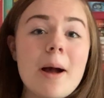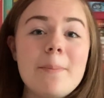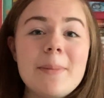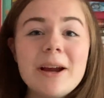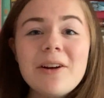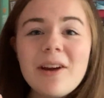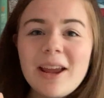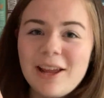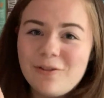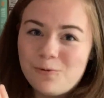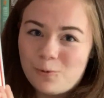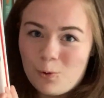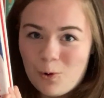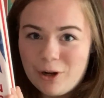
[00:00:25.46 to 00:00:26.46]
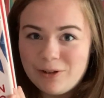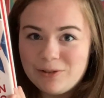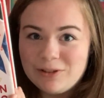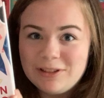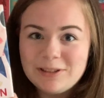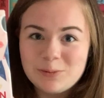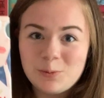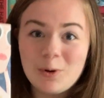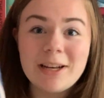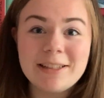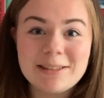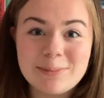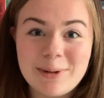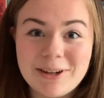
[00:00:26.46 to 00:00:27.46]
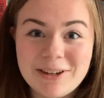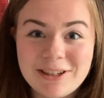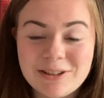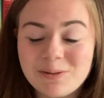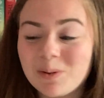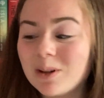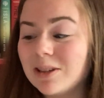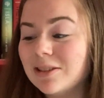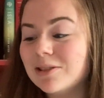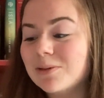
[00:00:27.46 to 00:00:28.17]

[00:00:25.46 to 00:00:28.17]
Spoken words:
American Royals. What is American Royals?